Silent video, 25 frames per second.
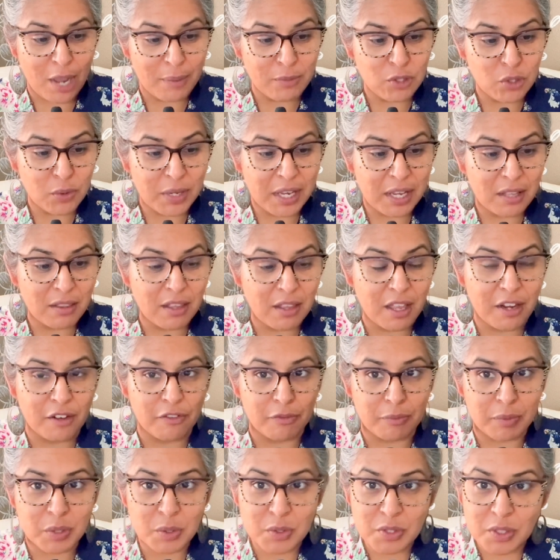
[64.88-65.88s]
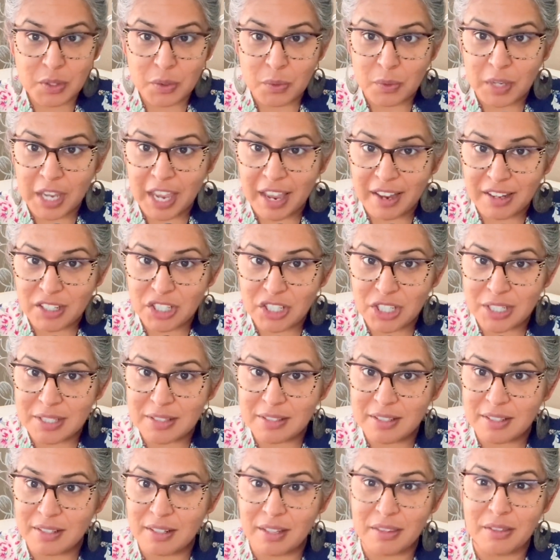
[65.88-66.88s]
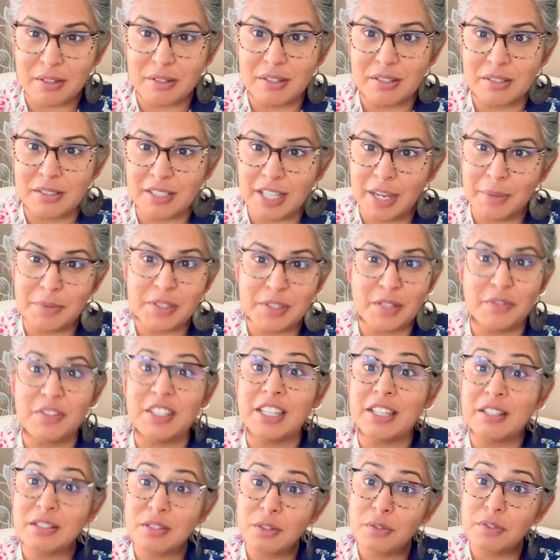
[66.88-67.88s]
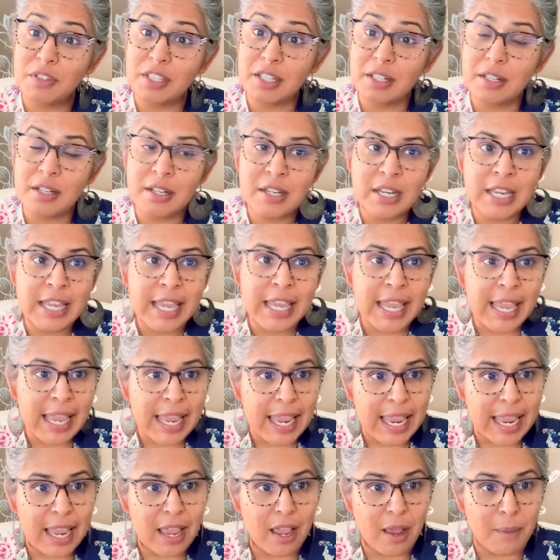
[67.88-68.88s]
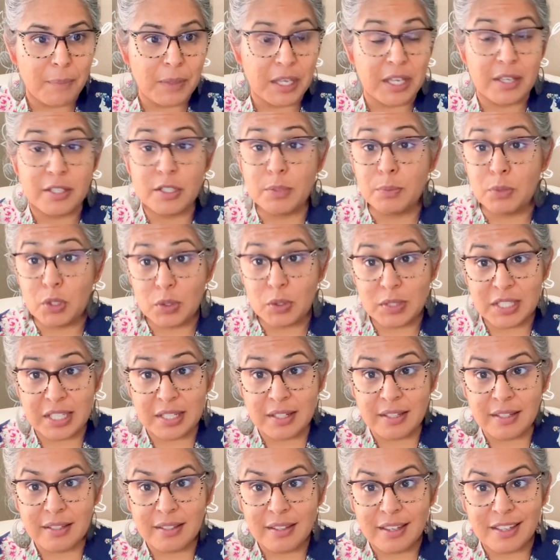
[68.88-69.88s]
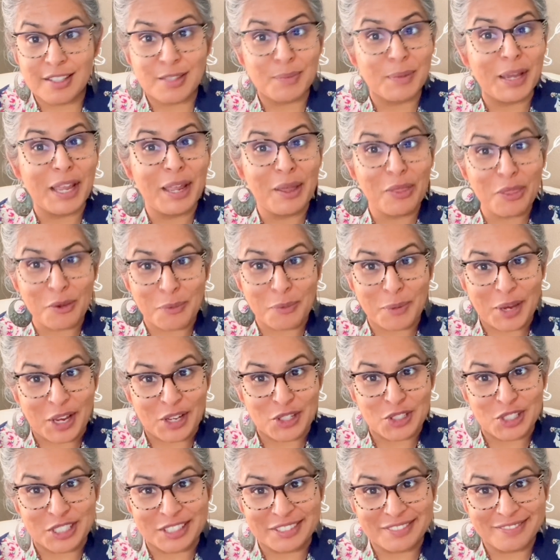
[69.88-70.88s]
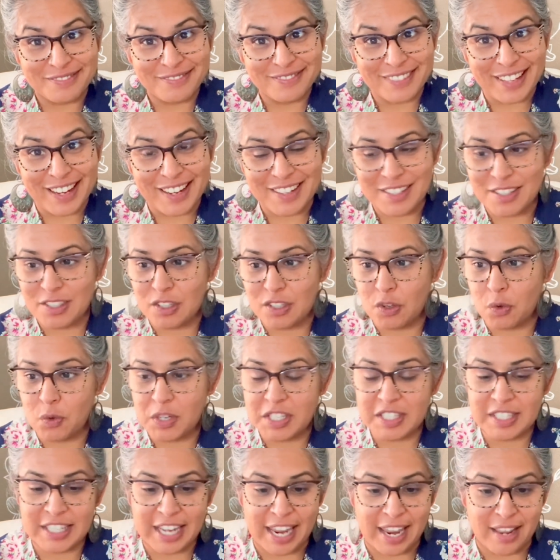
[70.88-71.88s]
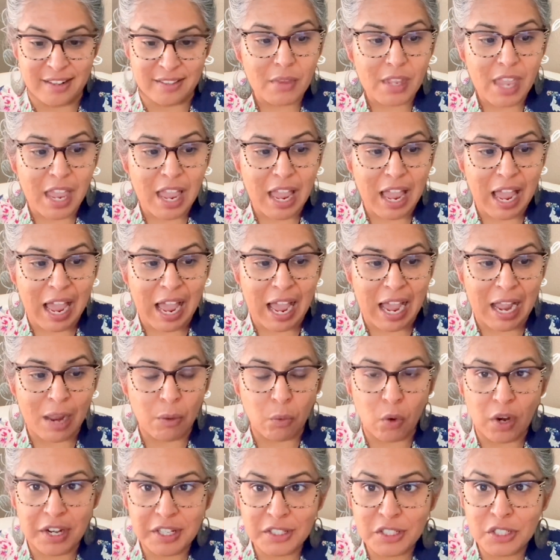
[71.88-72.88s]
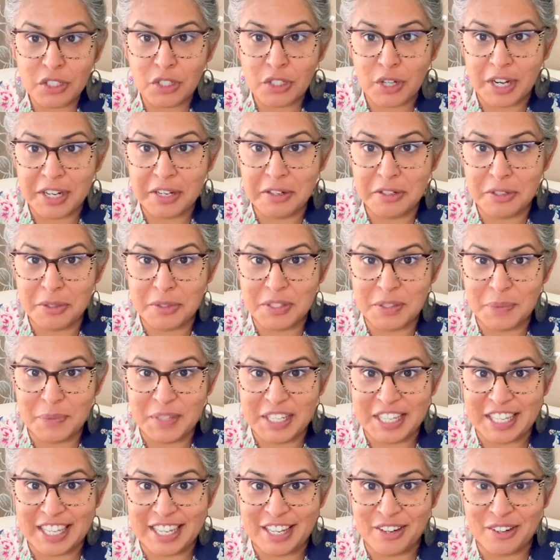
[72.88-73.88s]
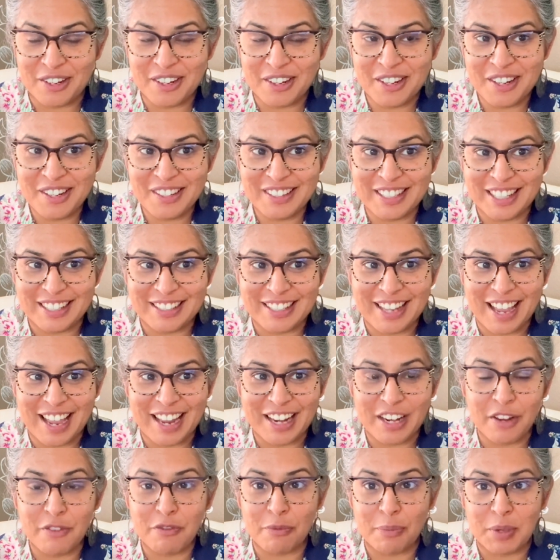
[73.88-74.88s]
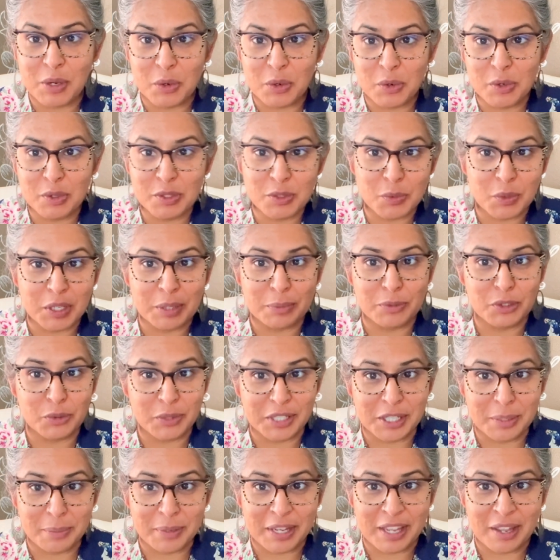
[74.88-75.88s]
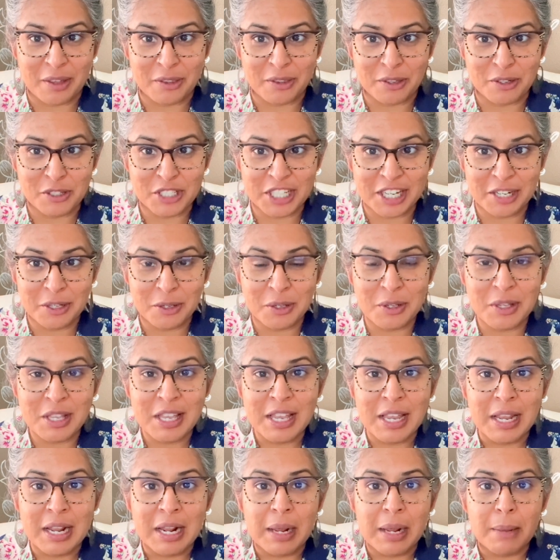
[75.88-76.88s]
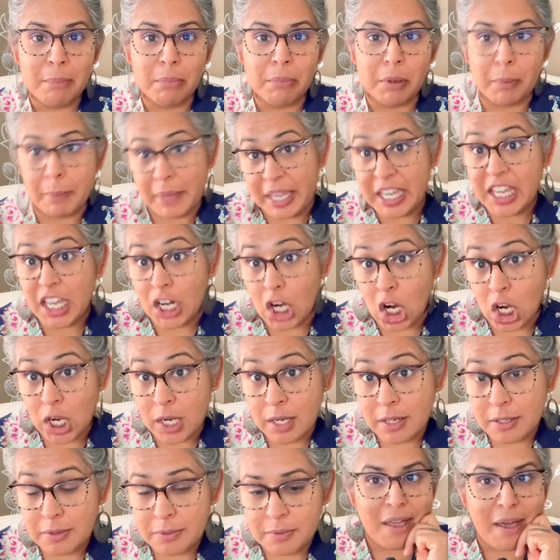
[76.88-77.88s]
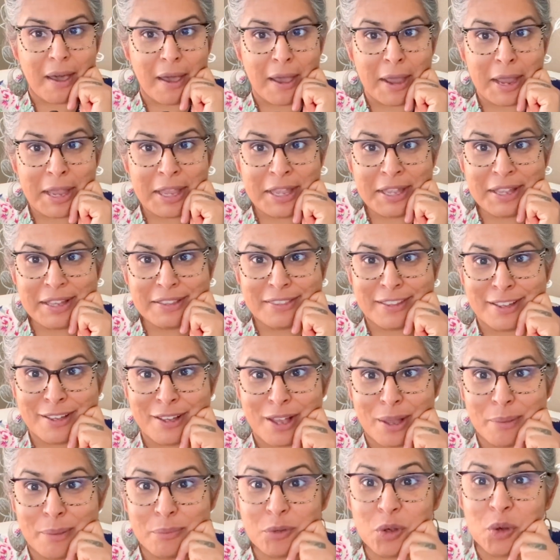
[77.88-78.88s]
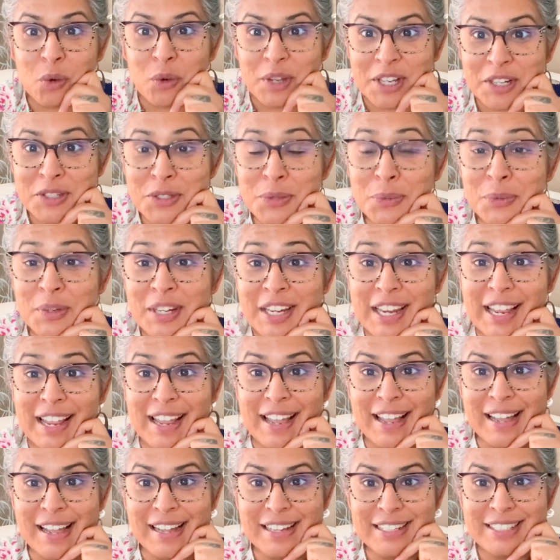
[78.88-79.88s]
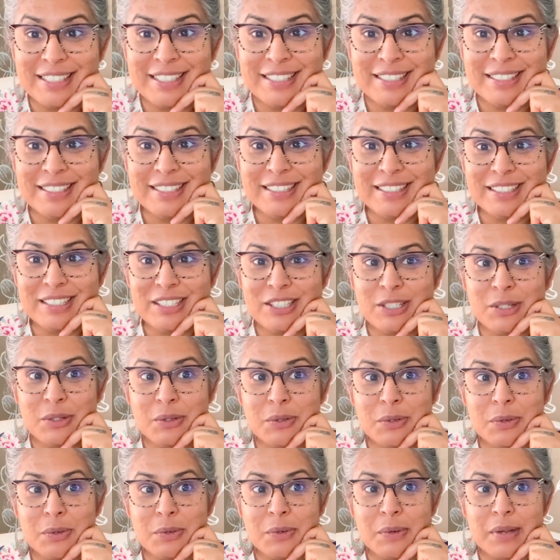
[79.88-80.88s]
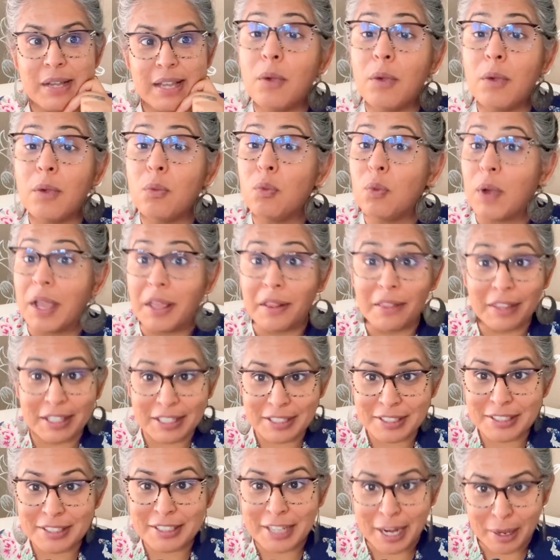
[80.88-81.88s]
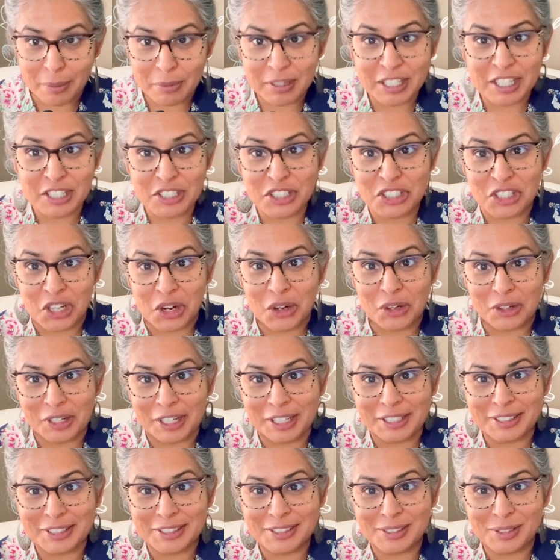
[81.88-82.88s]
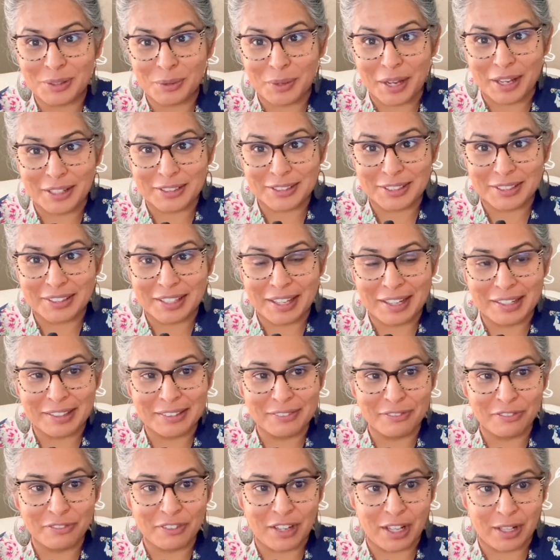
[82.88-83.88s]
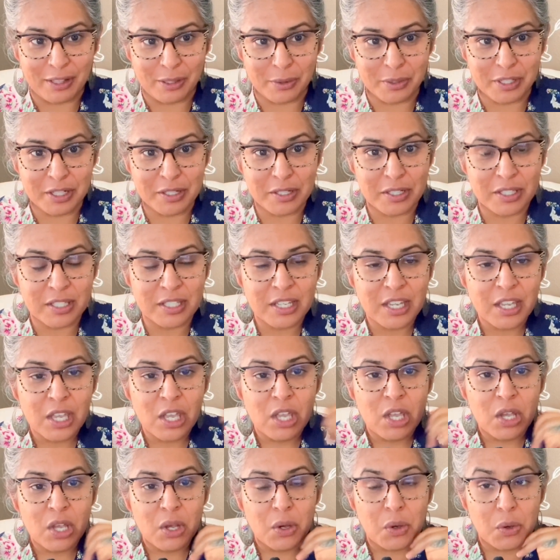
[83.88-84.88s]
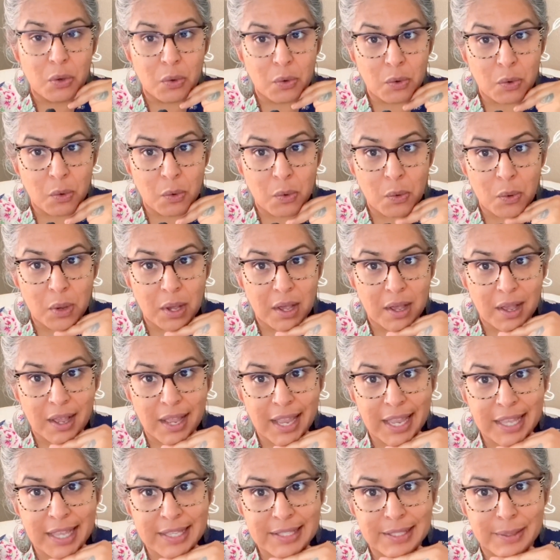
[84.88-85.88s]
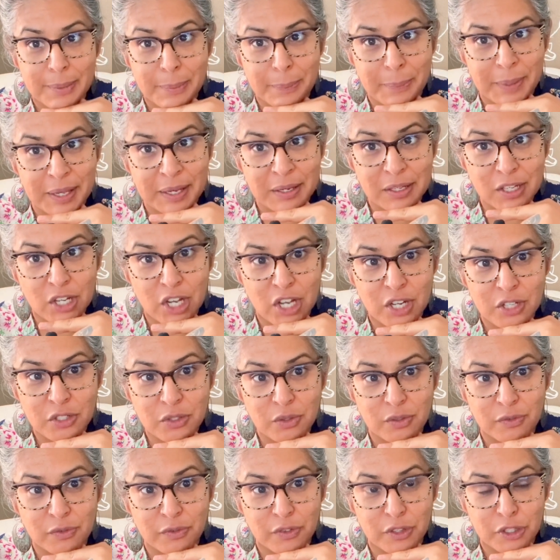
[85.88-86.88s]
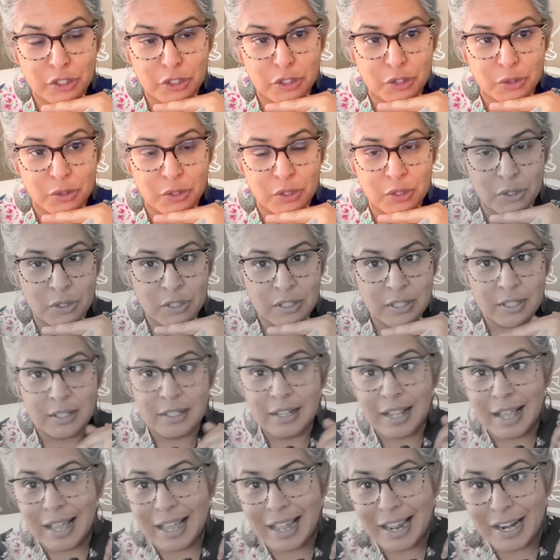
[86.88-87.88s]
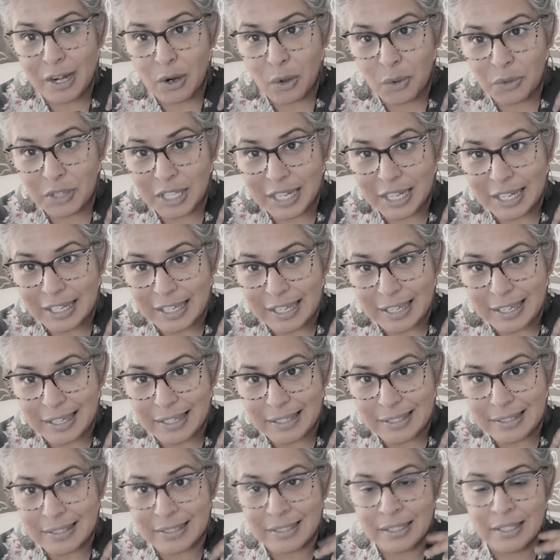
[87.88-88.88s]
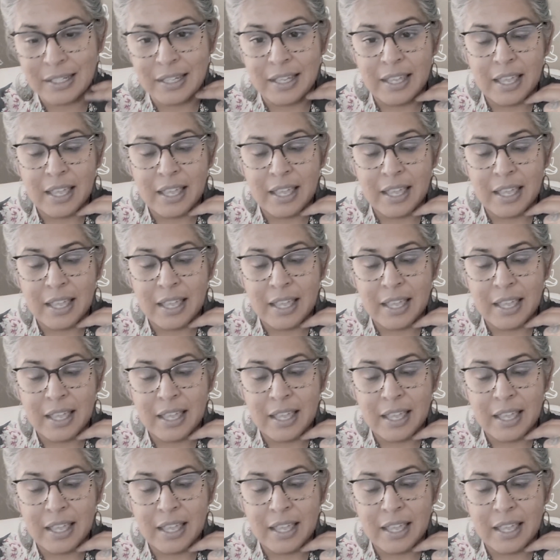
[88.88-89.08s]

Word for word: I'm doing a lot of music reactions and other types of things over there, because music is my other passion. And so is dance. I wanted to try to do something here that kind of mirrors what I'm doing on my other channel, but make it art. I think I'm going to react to a well-established artist who has a lot of followers, who is a bit controversial. I don't think he is.